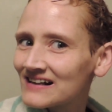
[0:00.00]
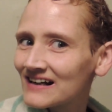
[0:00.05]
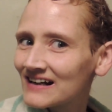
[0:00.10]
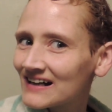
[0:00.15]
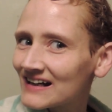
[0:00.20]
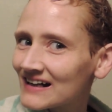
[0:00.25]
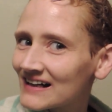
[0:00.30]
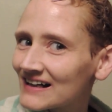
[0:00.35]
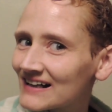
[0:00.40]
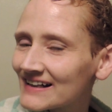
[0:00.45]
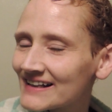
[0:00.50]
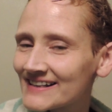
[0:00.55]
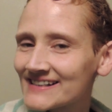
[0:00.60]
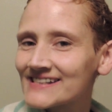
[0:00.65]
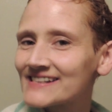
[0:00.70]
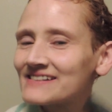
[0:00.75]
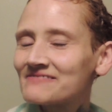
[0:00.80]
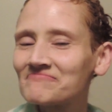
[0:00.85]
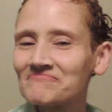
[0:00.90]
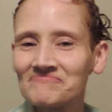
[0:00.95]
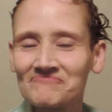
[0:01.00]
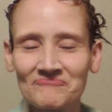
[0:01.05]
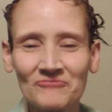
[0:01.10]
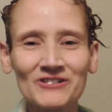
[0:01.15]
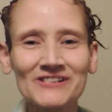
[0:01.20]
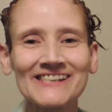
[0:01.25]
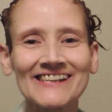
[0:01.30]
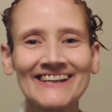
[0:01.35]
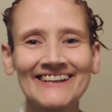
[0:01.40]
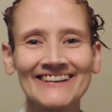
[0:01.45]

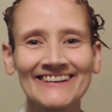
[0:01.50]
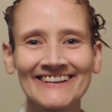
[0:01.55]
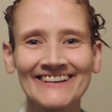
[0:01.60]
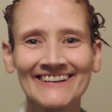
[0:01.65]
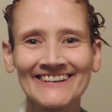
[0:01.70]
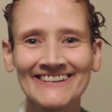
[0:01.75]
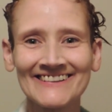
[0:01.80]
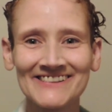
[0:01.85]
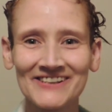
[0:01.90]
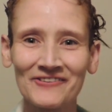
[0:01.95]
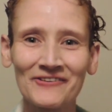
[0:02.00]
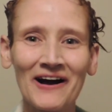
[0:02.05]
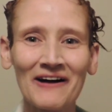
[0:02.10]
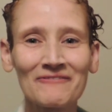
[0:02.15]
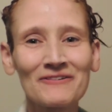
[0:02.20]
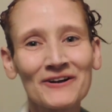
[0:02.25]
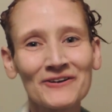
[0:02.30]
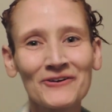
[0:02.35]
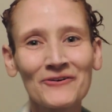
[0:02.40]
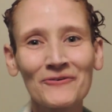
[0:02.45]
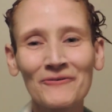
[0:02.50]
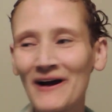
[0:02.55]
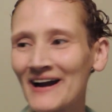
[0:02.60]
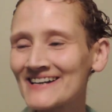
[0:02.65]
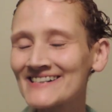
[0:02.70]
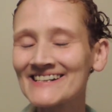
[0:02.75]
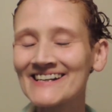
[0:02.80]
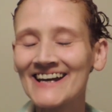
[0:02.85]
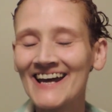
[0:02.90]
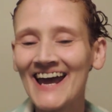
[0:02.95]
We'll see. So I'm going to go
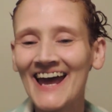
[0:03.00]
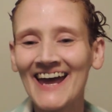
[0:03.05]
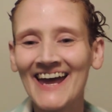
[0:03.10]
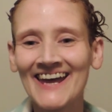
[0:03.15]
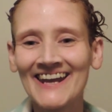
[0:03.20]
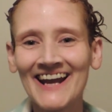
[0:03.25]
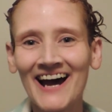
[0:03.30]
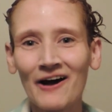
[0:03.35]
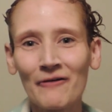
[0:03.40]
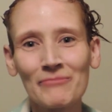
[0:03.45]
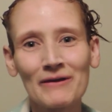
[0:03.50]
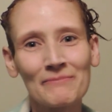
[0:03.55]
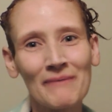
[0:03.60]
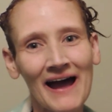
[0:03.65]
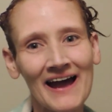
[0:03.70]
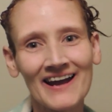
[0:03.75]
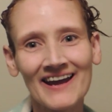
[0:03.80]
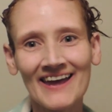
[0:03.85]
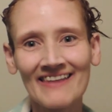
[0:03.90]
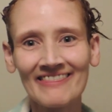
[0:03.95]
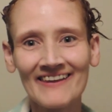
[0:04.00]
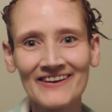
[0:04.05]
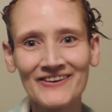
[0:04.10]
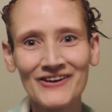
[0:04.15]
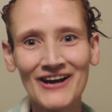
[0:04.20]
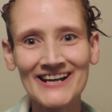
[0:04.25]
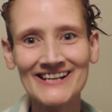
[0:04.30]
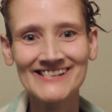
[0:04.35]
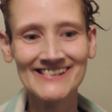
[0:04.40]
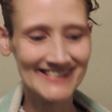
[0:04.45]
wash it, and I'll be back and let you
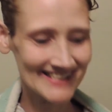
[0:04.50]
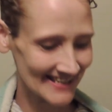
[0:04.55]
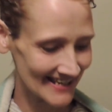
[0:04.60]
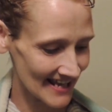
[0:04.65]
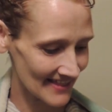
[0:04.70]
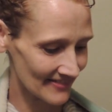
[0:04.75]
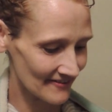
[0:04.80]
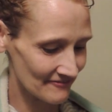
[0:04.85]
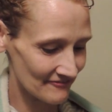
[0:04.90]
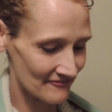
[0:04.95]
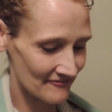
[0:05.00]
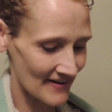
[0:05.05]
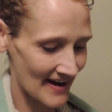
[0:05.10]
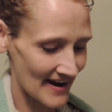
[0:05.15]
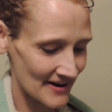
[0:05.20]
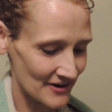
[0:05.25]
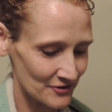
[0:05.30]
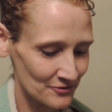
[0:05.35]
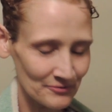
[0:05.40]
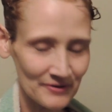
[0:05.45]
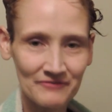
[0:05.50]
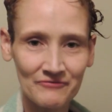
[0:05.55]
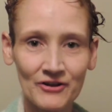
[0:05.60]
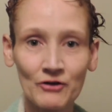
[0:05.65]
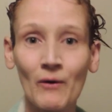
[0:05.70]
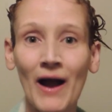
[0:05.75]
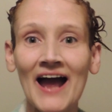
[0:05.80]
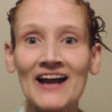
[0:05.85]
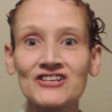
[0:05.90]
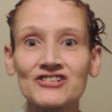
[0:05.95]
guys see the final
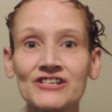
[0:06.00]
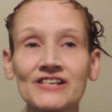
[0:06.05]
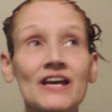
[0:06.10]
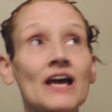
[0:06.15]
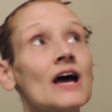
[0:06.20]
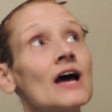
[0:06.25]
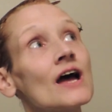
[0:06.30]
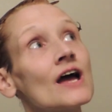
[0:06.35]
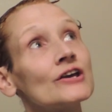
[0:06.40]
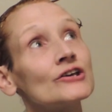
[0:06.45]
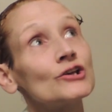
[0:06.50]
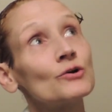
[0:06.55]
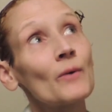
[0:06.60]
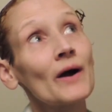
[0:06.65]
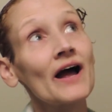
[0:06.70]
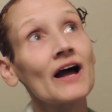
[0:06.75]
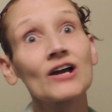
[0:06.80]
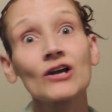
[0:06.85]
review. Actually, you know what?